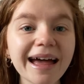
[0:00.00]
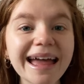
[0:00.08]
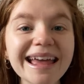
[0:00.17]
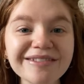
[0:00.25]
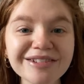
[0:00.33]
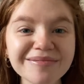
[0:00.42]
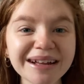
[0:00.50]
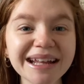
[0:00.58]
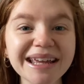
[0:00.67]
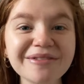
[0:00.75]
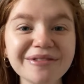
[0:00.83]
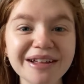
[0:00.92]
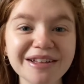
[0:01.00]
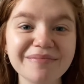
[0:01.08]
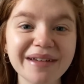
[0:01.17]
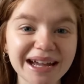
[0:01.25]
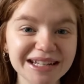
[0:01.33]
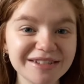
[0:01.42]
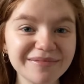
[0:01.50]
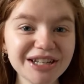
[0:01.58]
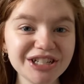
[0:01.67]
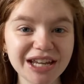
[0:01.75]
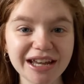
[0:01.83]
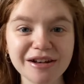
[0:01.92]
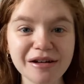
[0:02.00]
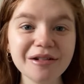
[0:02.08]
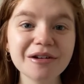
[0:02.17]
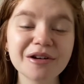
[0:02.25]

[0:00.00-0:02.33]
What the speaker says: Hi everybody, welcome back to my channel,